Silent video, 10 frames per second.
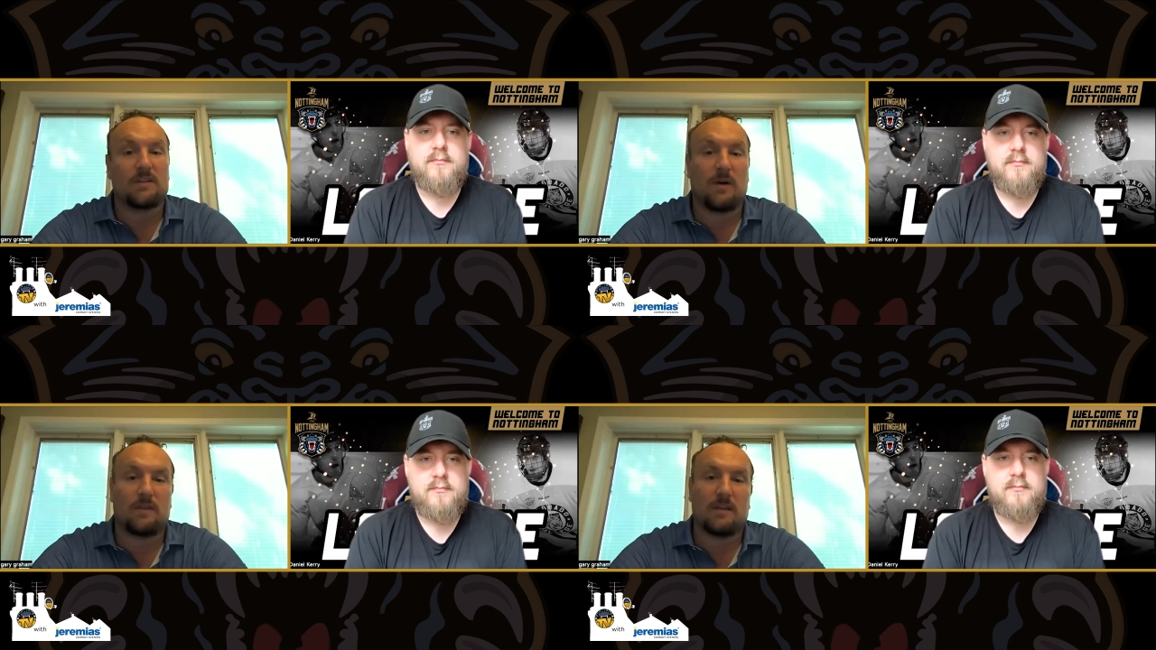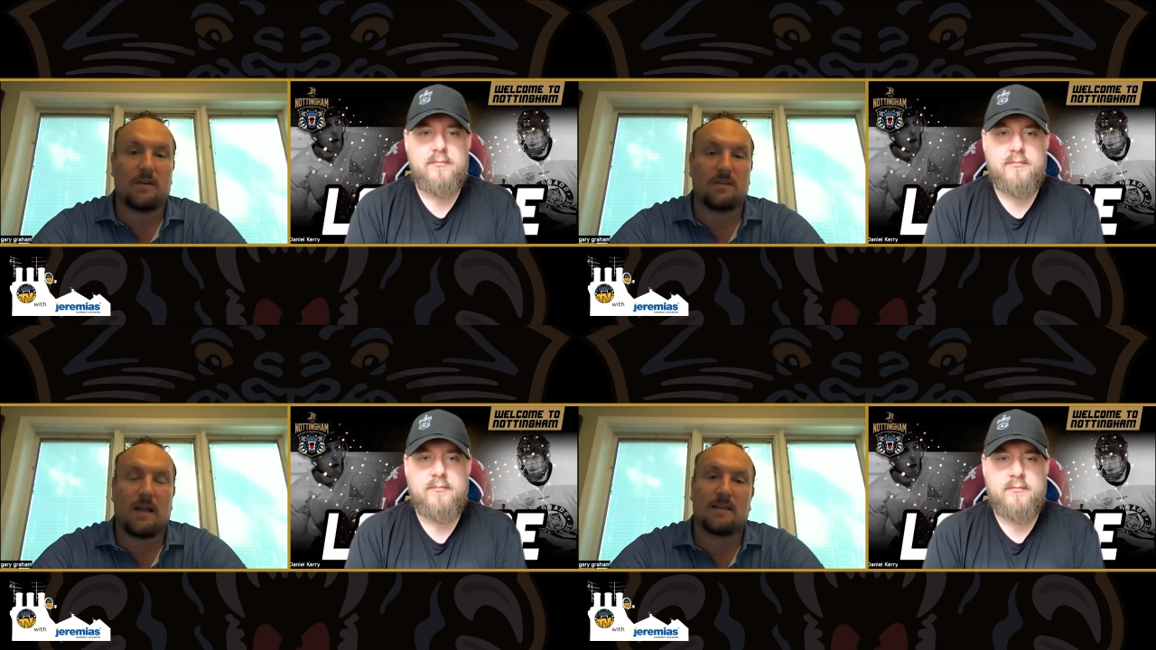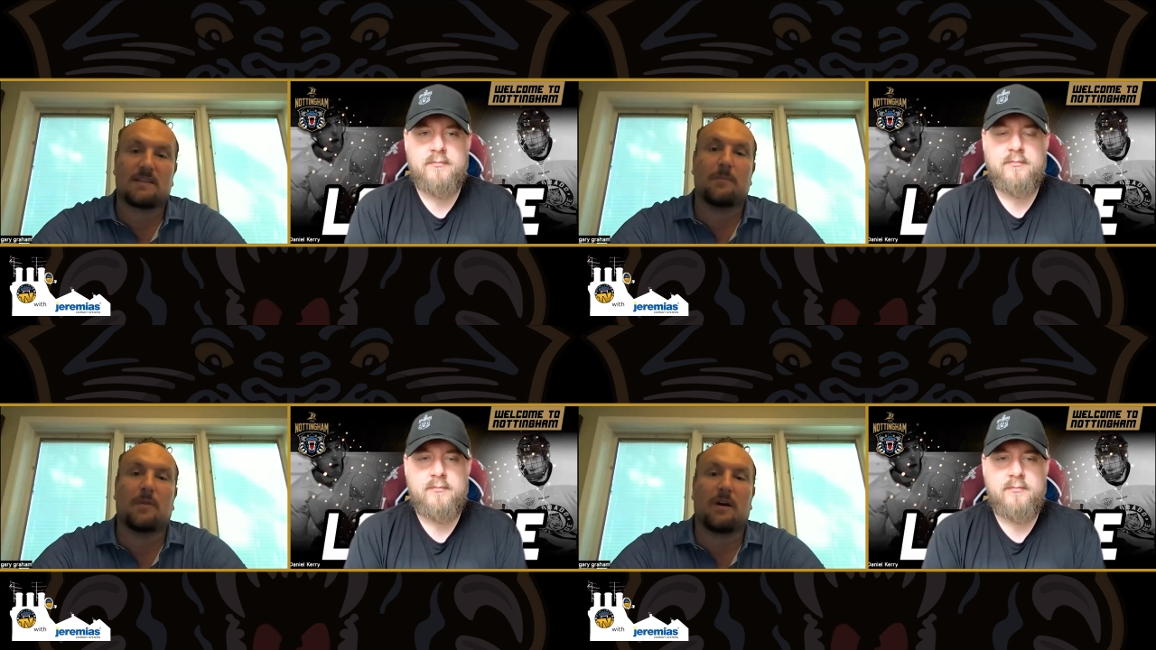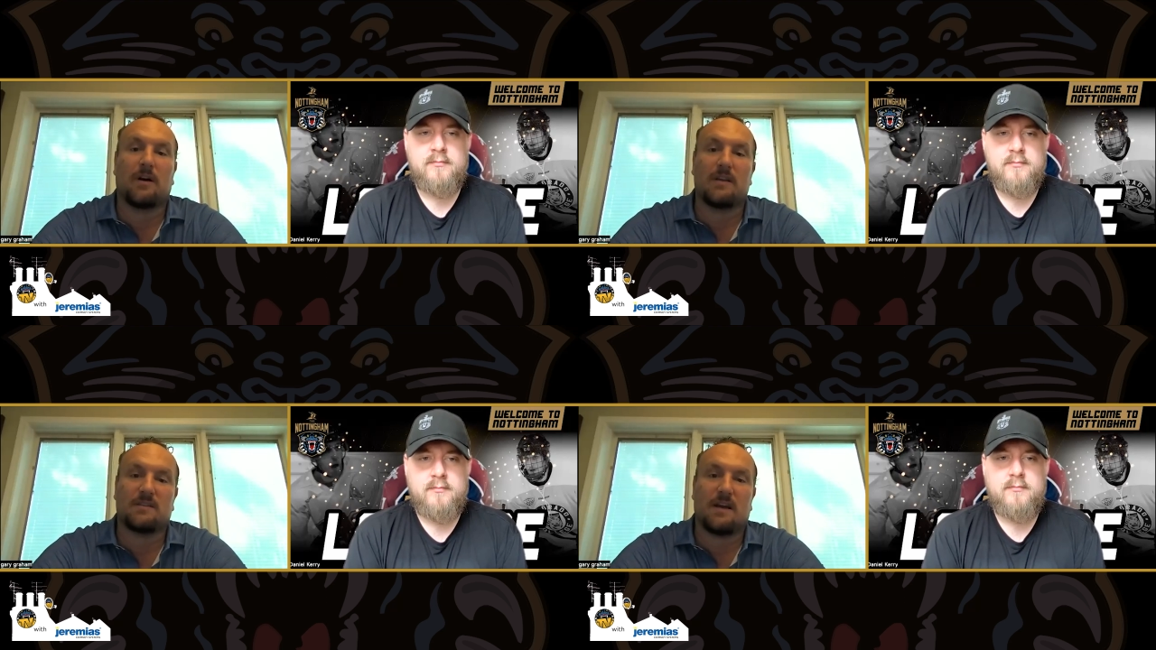Speaker 1: So I think there's a lot of
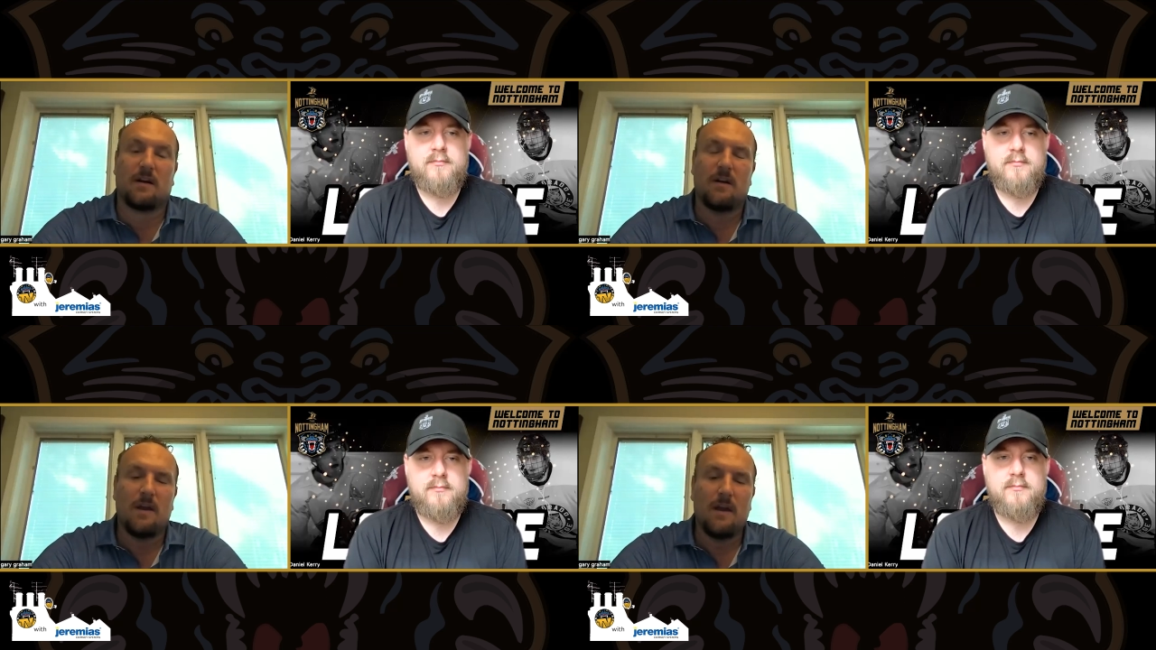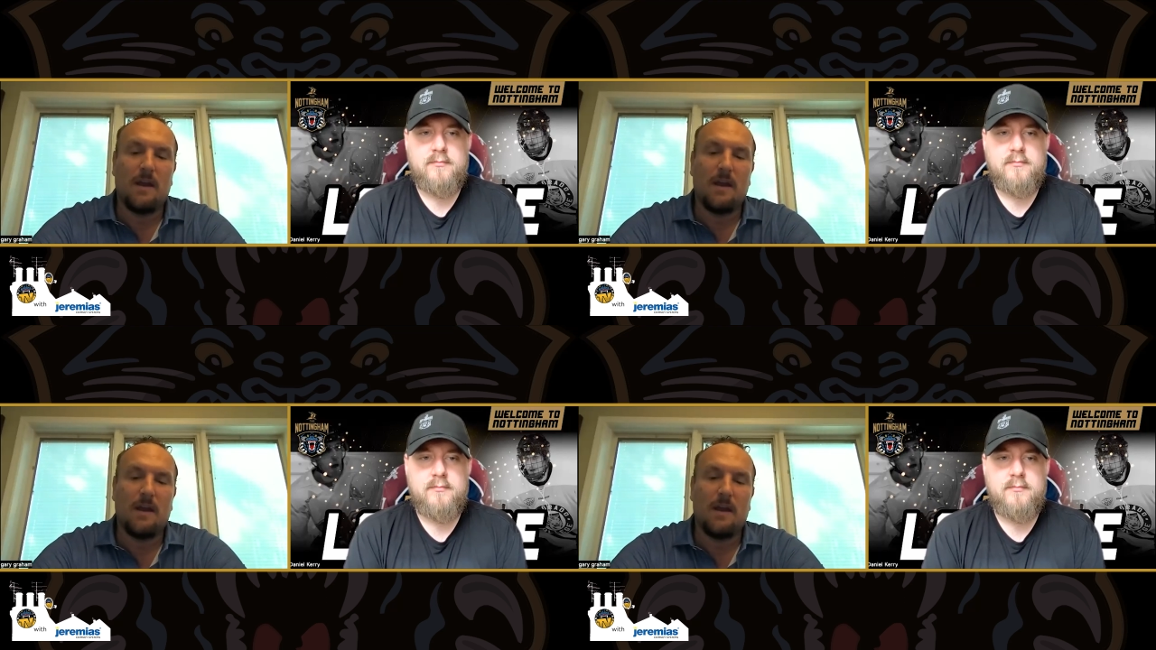similarities there.